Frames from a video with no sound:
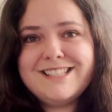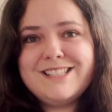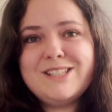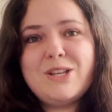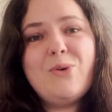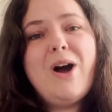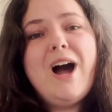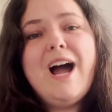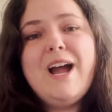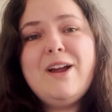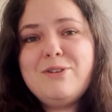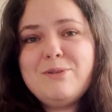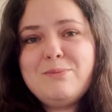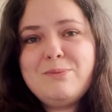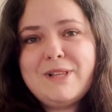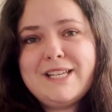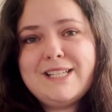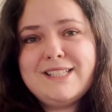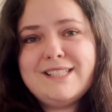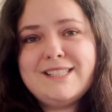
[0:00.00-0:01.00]
so I
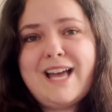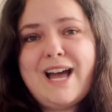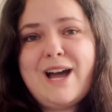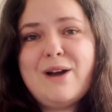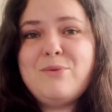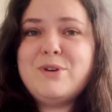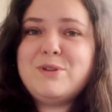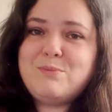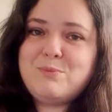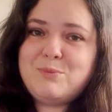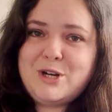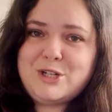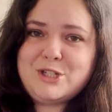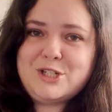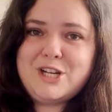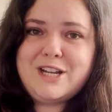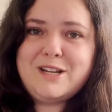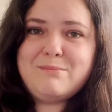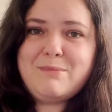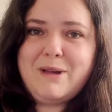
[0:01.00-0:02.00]
replaced that with
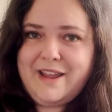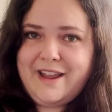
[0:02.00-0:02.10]
brushing my